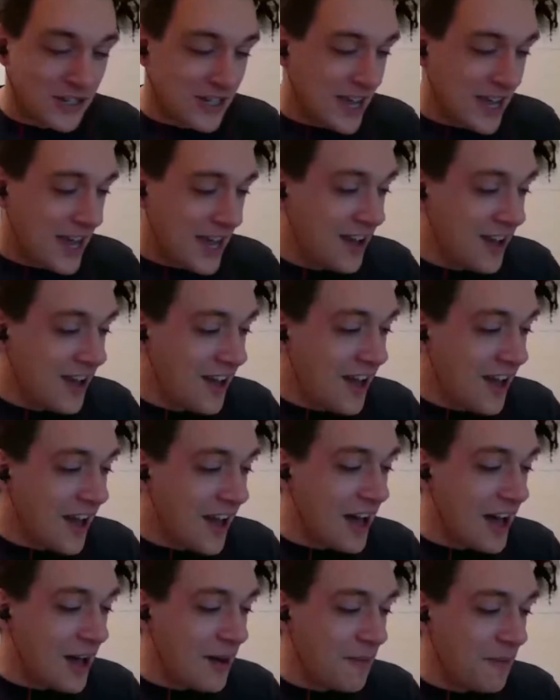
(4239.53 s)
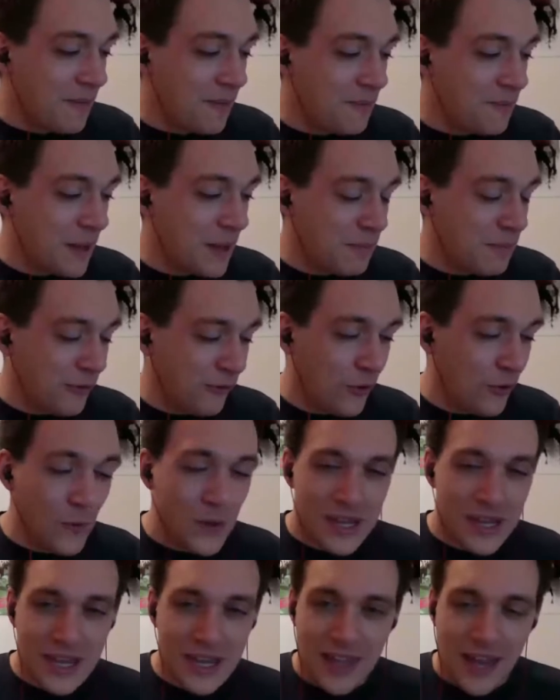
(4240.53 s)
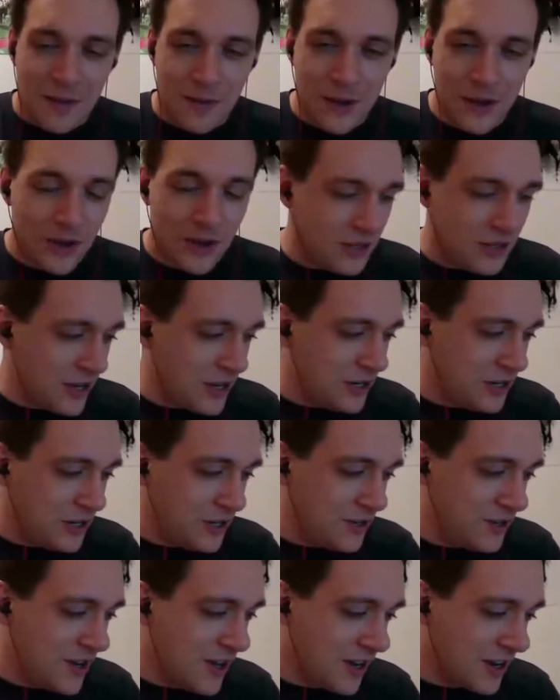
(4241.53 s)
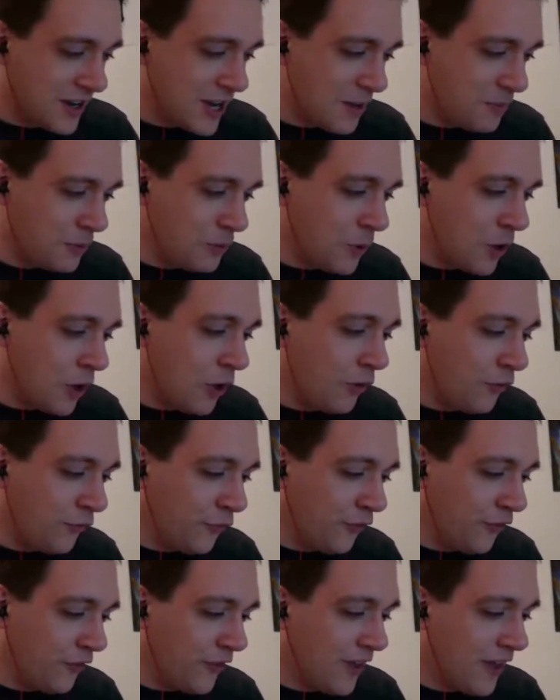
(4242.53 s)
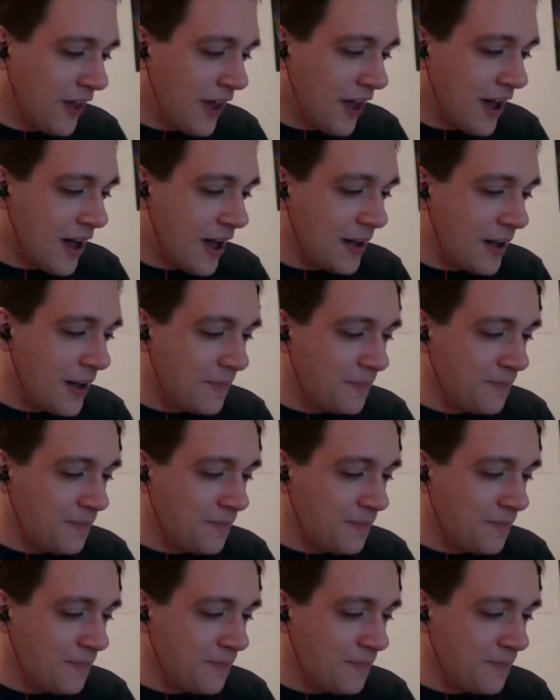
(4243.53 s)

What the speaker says: Well, almost. But before we get that, we've got a couple of